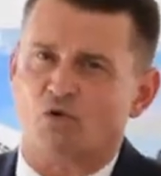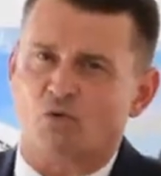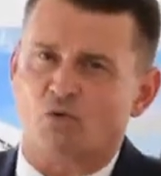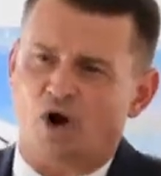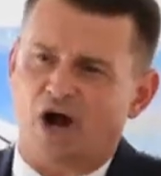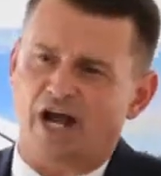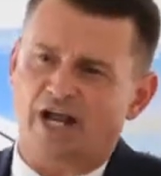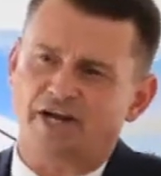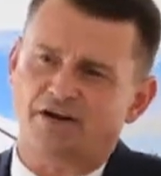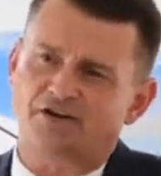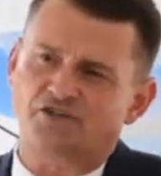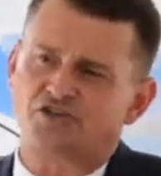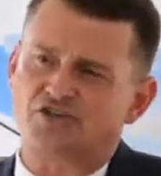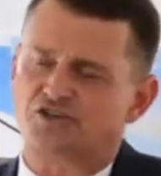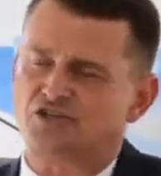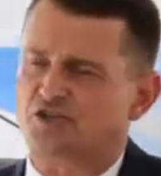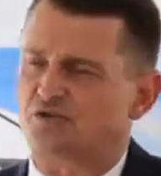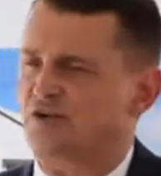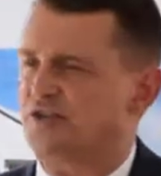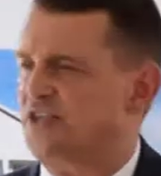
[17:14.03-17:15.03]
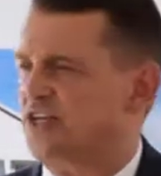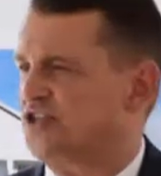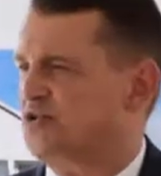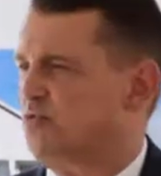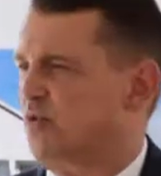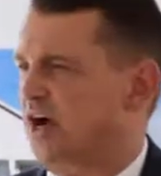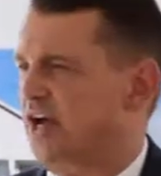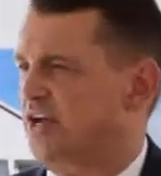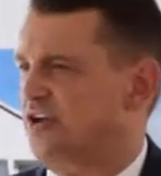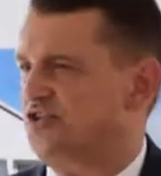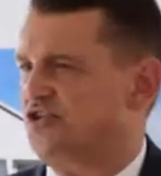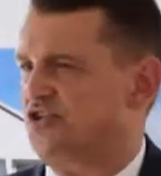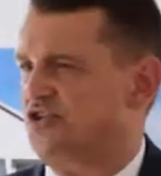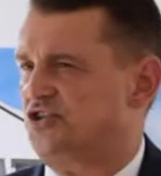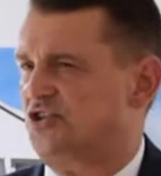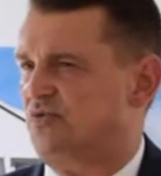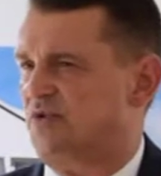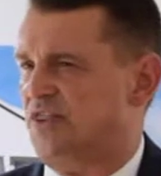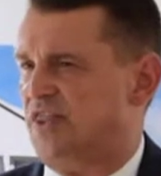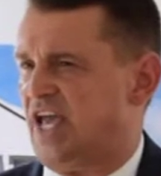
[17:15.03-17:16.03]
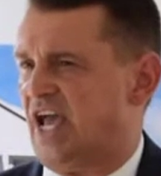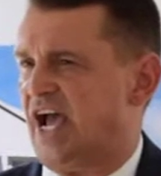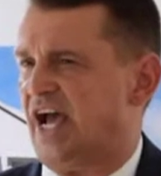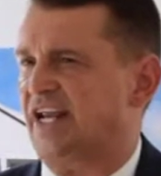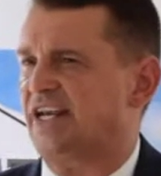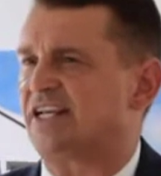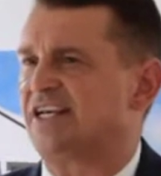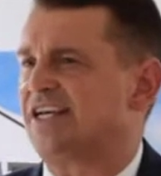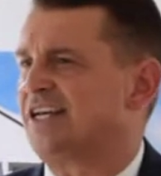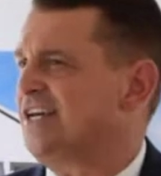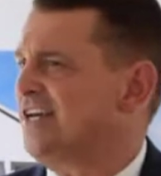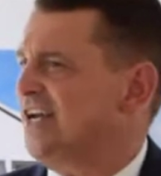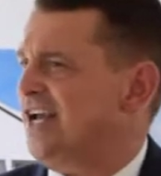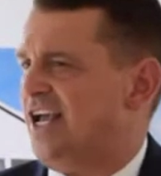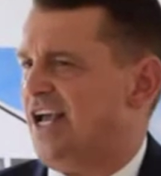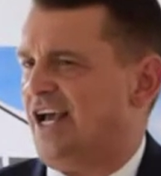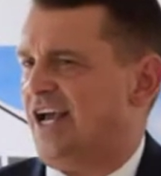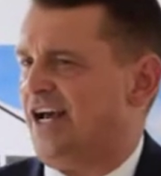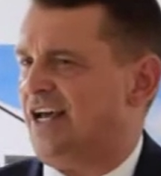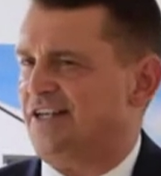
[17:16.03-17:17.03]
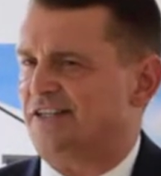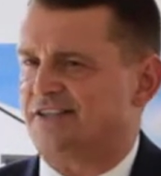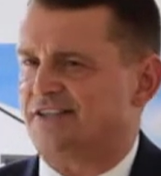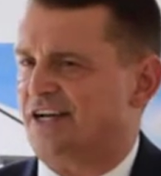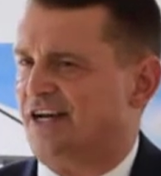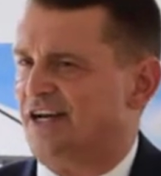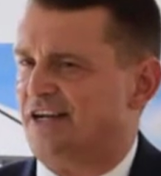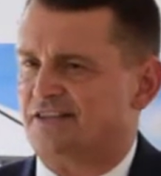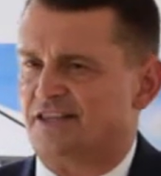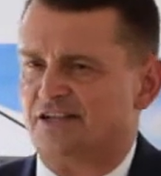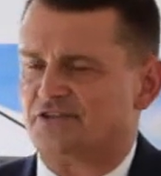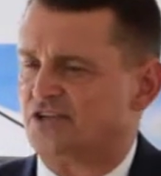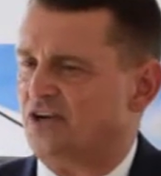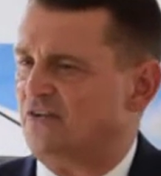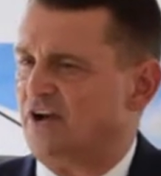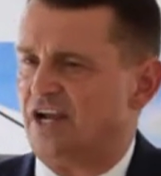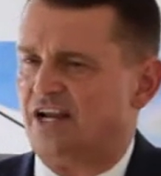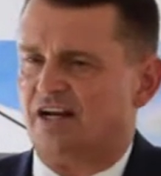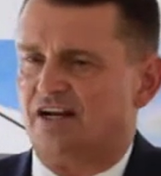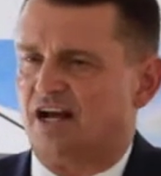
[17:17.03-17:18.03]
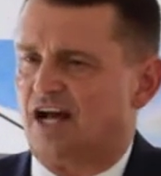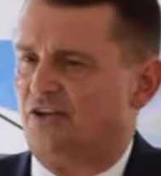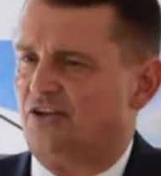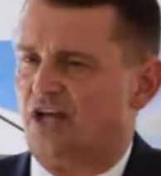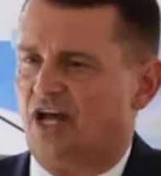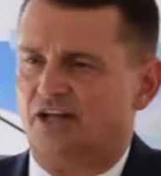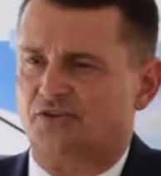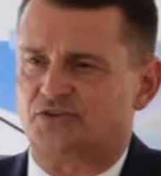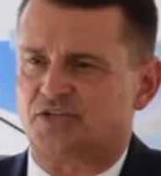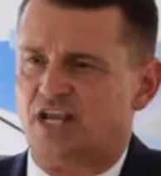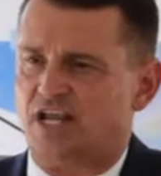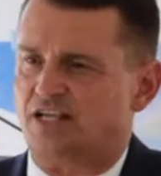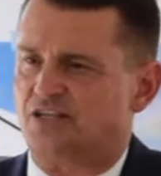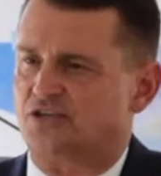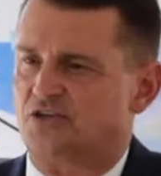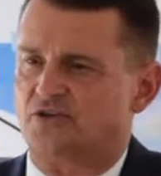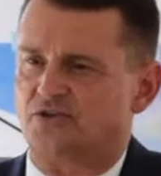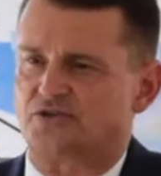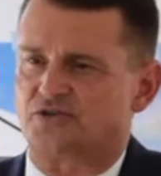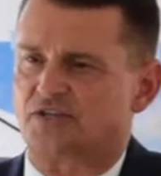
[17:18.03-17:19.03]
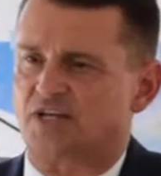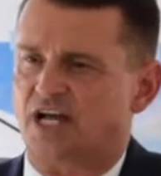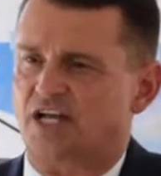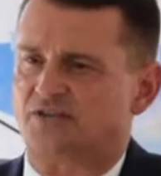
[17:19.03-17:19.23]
Why aren't you doing this? Why aren't you doing that? And that's all right. I'll take those